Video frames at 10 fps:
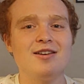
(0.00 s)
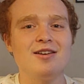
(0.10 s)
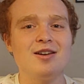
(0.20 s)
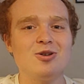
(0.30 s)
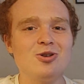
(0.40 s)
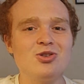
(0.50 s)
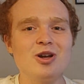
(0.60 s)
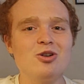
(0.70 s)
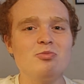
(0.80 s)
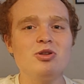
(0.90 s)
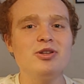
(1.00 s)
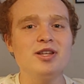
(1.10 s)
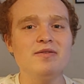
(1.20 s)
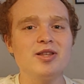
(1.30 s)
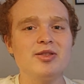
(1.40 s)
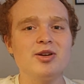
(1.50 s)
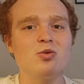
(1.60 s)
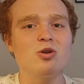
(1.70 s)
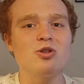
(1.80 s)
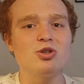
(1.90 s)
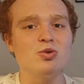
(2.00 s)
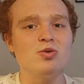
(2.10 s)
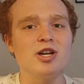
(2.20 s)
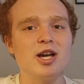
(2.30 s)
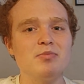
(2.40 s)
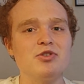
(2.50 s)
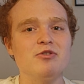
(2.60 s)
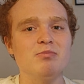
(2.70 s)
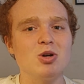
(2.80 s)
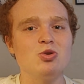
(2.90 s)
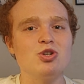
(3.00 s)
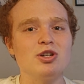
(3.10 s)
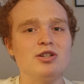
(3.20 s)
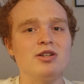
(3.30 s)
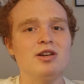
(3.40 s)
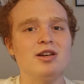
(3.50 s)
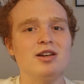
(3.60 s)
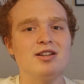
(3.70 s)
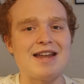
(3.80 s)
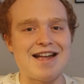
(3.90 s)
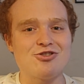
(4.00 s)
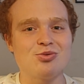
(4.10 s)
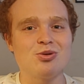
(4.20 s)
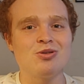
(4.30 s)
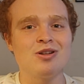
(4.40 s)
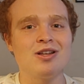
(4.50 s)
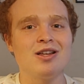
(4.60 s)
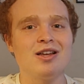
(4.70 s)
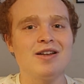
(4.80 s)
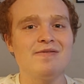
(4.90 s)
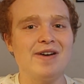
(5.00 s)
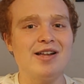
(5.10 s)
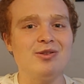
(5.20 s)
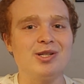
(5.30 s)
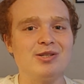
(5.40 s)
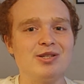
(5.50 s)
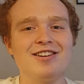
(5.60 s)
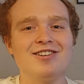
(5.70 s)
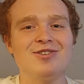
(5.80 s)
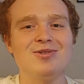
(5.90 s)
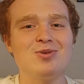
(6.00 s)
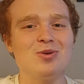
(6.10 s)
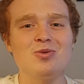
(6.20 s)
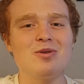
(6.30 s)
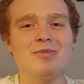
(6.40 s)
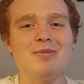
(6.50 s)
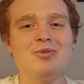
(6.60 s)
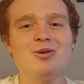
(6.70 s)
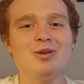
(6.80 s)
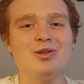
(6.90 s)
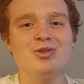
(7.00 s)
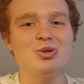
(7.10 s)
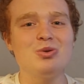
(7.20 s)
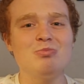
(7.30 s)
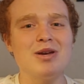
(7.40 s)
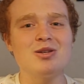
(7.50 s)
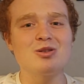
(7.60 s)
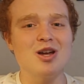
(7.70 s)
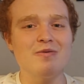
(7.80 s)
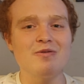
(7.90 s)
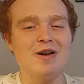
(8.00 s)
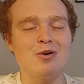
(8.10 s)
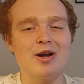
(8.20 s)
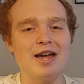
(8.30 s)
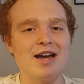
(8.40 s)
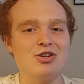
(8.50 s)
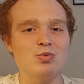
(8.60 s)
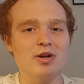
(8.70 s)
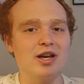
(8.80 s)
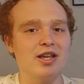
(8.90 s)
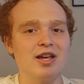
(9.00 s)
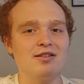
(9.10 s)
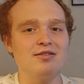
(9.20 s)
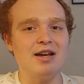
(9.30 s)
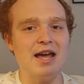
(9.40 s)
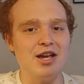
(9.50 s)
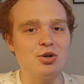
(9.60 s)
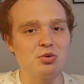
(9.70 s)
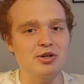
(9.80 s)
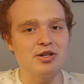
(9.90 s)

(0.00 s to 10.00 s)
Aristotle believed that there were two types of motion, natural and violent. You can remember these two based off of how I act when I get hangry.